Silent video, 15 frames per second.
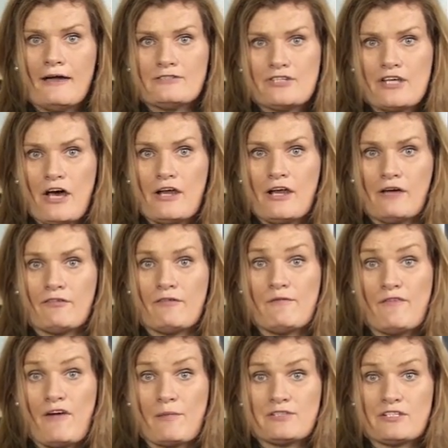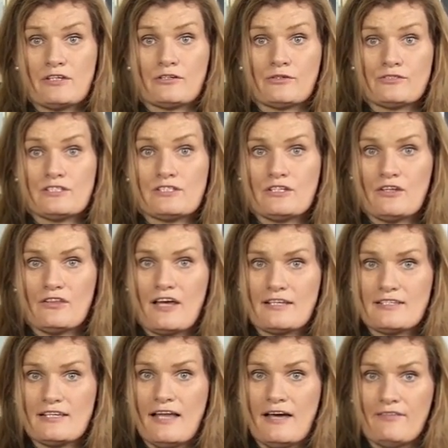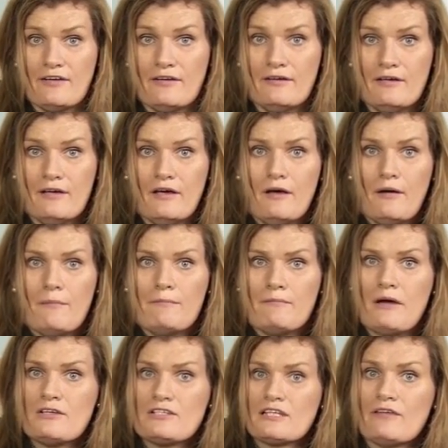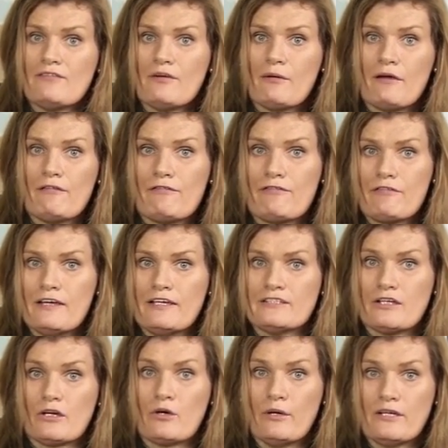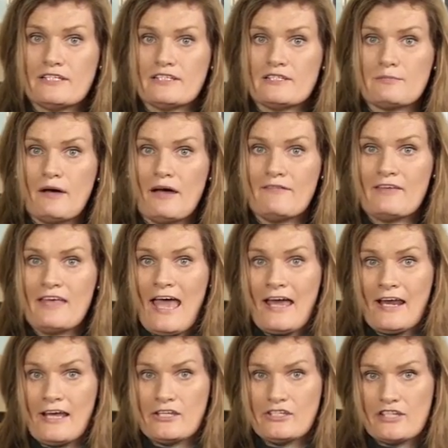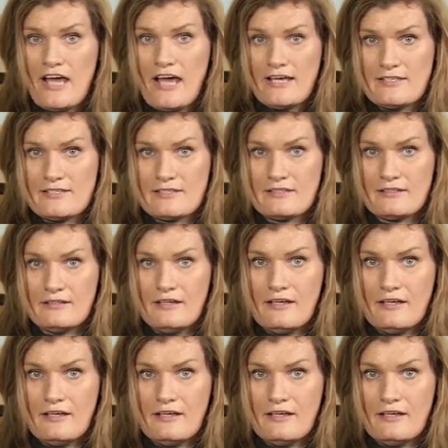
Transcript: turnover in pharmaceuticals in 2011, most given away free to quitters by the NHS.